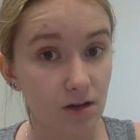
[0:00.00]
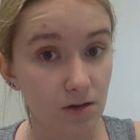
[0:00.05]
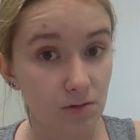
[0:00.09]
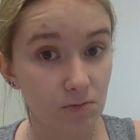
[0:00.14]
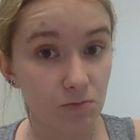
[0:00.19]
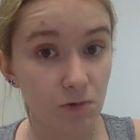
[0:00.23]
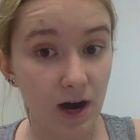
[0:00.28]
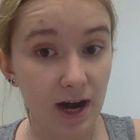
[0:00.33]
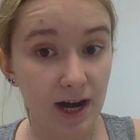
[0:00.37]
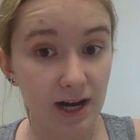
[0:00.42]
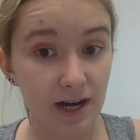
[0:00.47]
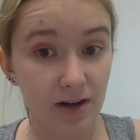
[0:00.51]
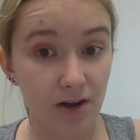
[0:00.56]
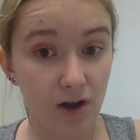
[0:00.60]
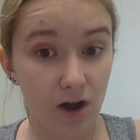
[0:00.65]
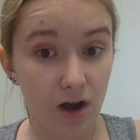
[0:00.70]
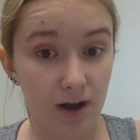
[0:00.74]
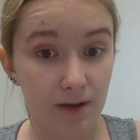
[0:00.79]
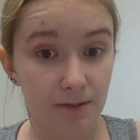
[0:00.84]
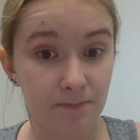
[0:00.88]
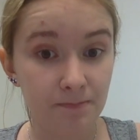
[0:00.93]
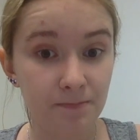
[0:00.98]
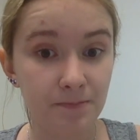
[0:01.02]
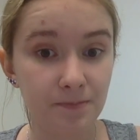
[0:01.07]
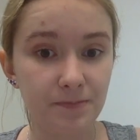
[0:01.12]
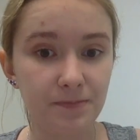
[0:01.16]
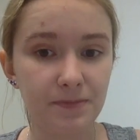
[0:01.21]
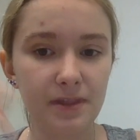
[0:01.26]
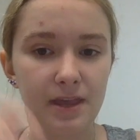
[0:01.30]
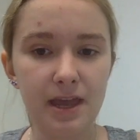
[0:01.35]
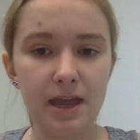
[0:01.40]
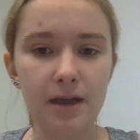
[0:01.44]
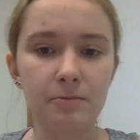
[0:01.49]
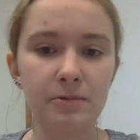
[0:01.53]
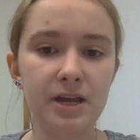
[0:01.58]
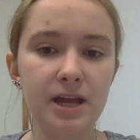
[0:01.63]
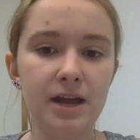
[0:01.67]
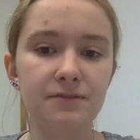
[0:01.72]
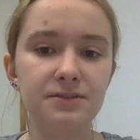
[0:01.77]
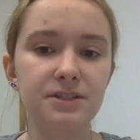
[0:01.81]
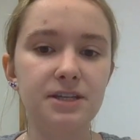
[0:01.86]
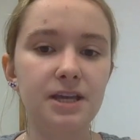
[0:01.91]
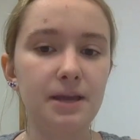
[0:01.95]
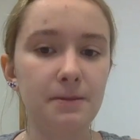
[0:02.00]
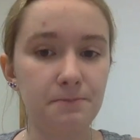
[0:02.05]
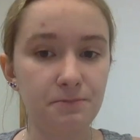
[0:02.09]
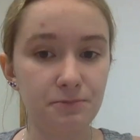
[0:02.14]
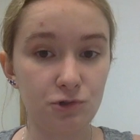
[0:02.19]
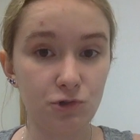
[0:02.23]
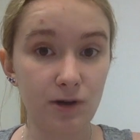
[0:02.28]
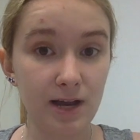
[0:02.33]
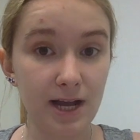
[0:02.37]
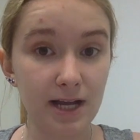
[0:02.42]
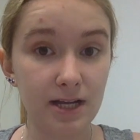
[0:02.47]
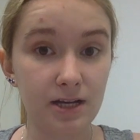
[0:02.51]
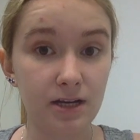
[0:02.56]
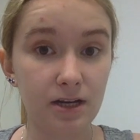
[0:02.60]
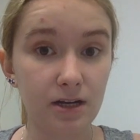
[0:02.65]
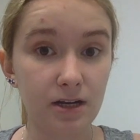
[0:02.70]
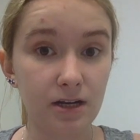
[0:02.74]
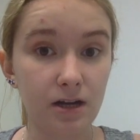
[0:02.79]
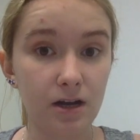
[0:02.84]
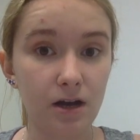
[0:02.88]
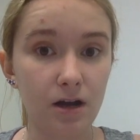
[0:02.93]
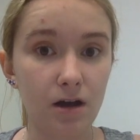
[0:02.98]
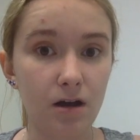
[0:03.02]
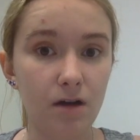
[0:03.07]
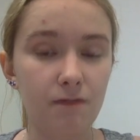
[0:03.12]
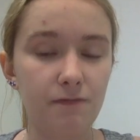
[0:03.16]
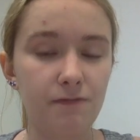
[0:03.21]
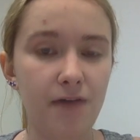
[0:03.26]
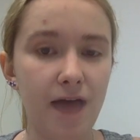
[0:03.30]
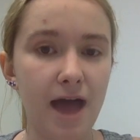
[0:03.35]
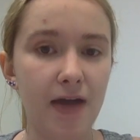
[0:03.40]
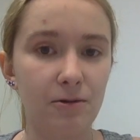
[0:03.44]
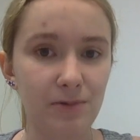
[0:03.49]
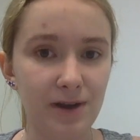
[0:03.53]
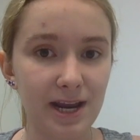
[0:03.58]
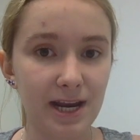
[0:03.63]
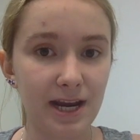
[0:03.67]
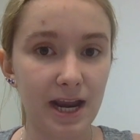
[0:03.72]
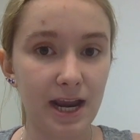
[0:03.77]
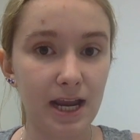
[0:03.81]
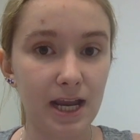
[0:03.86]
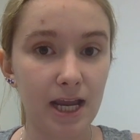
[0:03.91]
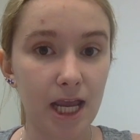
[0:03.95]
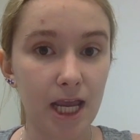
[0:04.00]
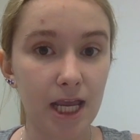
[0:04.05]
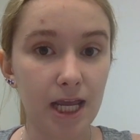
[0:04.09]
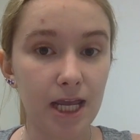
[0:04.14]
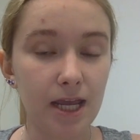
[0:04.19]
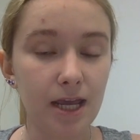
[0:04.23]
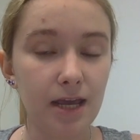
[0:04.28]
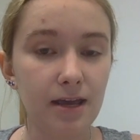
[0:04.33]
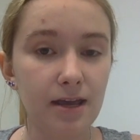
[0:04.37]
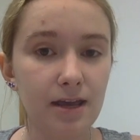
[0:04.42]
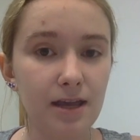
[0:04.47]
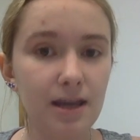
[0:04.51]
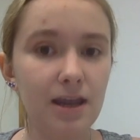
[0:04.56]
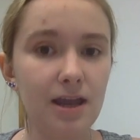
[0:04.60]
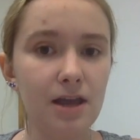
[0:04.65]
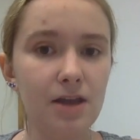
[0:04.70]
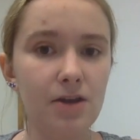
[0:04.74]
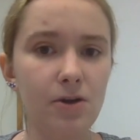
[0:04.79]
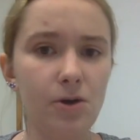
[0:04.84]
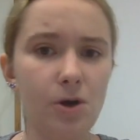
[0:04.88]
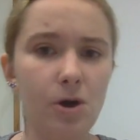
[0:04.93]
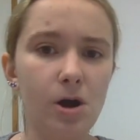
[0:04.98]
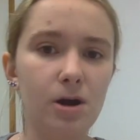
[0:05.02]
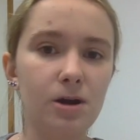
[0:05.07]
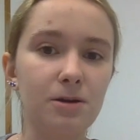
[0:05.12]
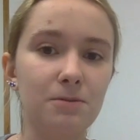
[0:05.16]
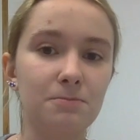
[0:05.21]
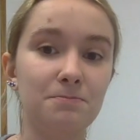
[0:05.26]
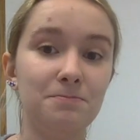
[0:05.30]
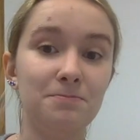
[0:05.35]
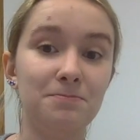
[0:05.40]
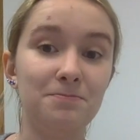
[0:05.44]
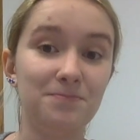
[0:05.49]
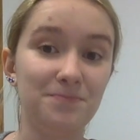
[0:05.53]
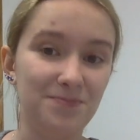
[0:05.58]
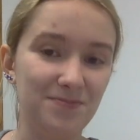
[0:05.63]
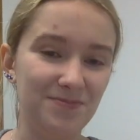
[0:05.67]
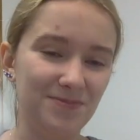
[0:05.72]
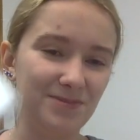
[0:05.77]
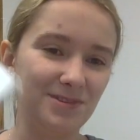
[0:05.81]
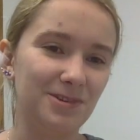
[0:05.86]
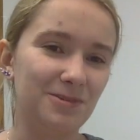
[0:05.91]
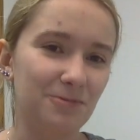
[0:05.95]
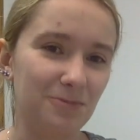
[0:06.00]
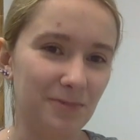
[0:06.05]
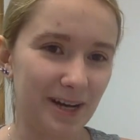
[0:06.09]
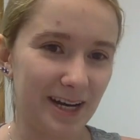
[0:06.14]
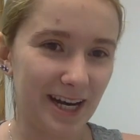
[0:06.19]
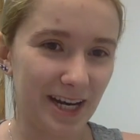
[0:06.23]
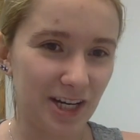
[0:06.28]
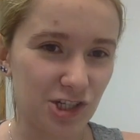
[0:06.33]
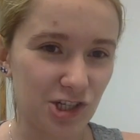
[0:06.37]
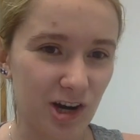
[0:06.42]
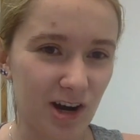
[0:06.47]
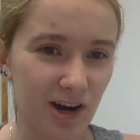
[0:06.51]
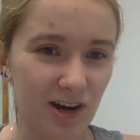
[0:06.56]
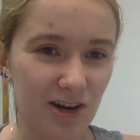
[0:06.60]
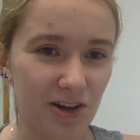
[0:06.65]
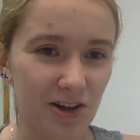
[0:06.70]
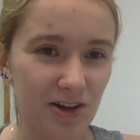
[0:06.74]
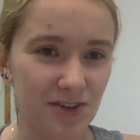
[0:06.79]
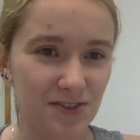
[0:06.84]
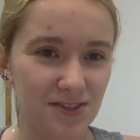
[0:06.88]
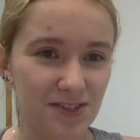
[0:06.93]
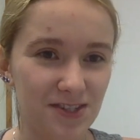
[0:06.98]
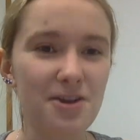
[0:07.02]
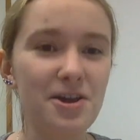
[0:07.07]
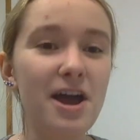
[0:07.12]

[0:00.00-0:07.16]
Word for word: writing on and we have to keep track of that reading in our reading journals.